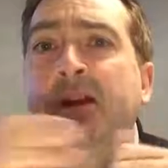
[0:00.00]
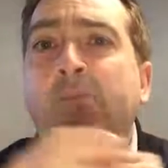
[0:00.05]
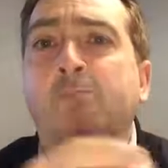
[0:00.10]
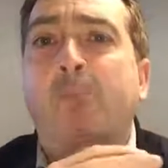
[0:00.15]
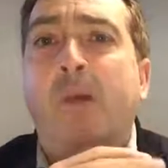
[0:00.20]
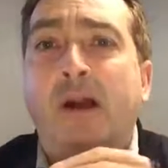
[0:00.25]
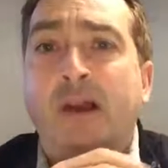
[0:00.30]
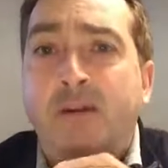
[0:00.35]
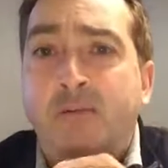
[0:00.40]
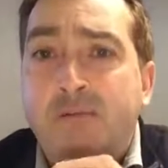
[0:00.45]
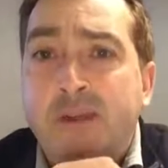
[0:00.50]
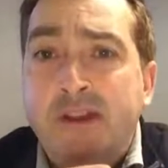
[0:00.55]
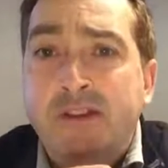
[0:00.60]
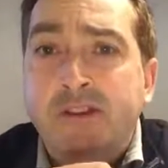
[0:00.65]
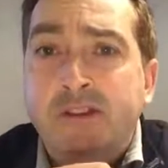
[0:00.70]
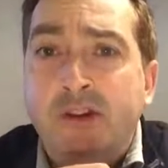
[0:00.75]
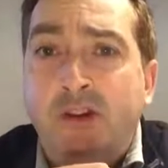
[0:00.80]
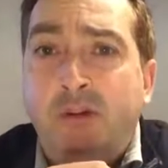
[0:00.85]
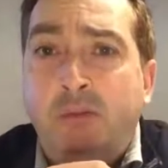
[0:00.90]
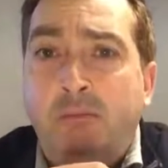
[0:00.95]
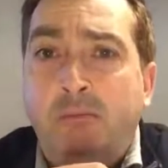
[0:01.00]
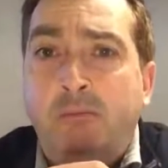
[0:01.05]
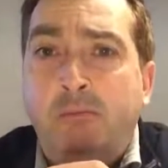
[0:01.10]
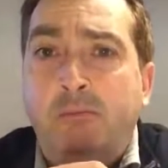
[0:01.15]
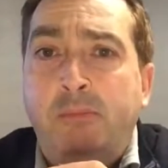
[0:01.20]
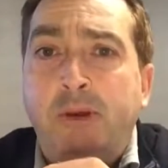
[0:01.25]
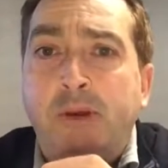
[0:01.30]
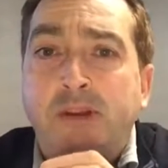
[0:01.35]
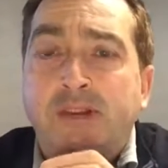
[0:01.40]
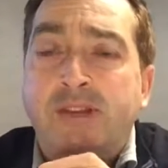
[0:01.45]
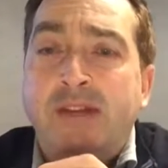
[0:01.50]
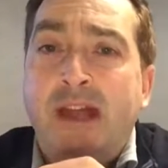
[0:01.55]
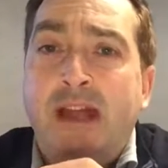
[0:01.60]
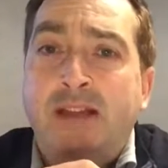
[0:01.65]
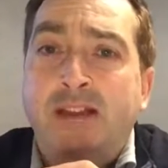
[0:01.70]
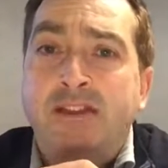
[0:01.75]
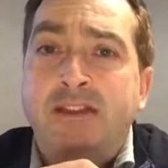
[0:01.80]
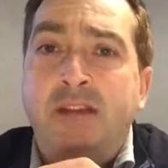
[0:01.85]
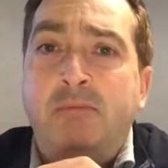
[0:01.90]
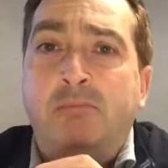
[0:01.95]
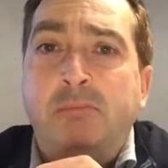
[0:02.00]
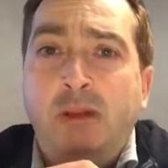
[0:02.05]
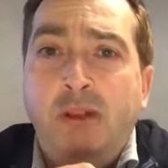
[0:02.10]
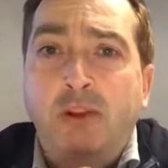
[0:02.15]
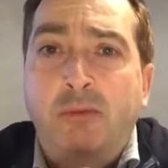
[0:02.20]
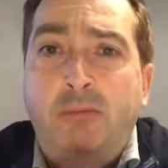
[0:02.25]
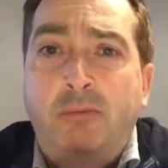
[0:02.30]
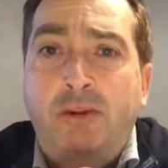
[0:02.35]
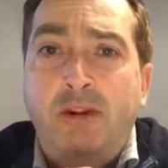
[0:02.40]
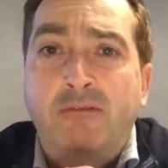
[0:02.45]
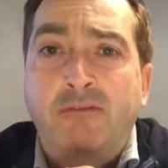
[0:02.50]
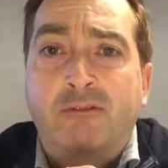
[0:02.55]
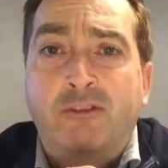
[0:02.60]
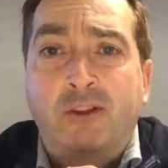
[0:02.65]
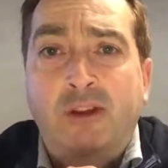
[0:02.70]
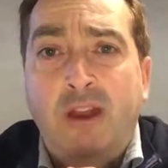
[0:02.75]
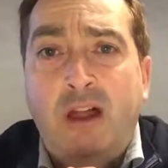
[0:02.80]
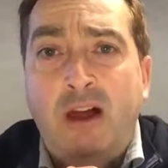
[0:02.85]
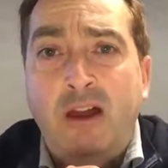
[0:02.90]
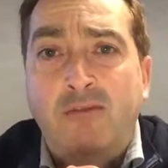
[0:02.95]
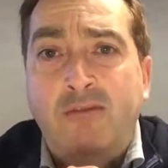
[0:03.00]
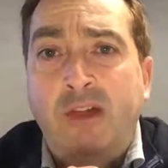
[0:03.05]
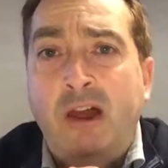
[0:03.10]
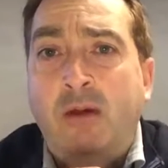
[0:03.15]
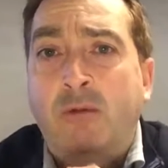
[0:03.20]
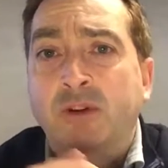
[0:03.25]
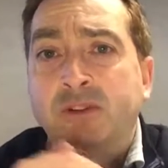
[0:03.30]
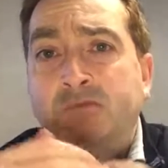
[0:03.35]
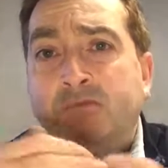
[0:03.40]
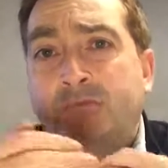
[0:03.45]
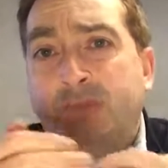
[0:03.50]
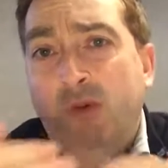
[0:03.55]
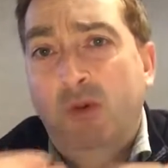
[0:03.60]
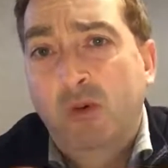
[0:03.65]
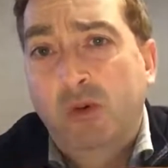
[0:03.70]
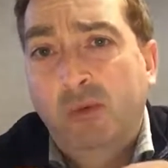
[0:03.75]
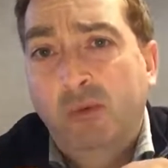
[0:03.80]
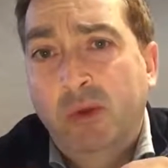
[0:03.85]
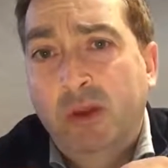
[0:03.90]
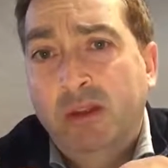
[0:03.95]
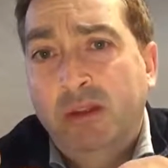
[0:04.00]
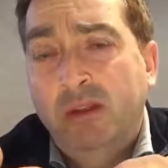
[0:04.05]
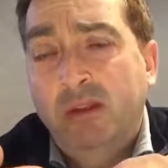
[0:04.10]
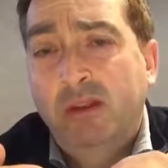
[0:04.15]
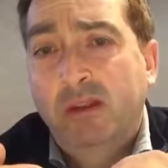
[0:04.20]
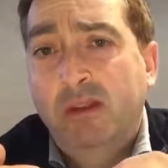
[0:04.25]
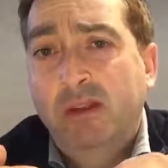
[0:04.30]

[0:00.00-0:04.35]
My original personality blueprint for life that I was born with